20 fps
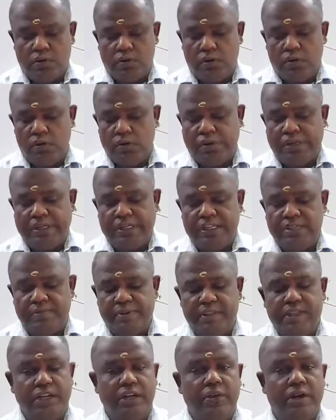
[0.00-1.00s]
So in this
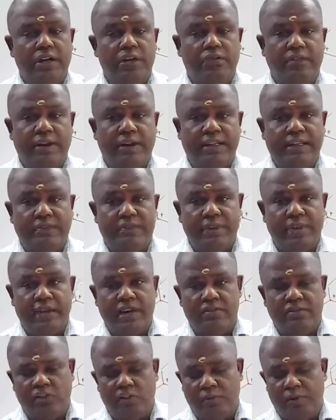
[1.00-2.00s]
method you have to find the
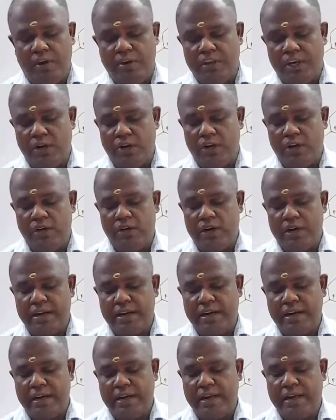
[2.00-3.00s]
empirical formula, then only you are
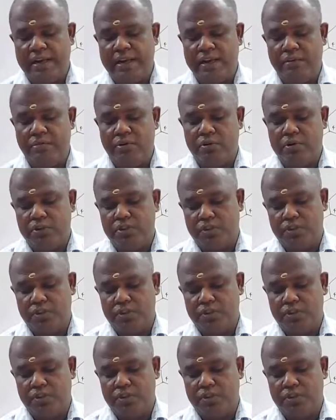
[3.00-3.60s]
getting an idea about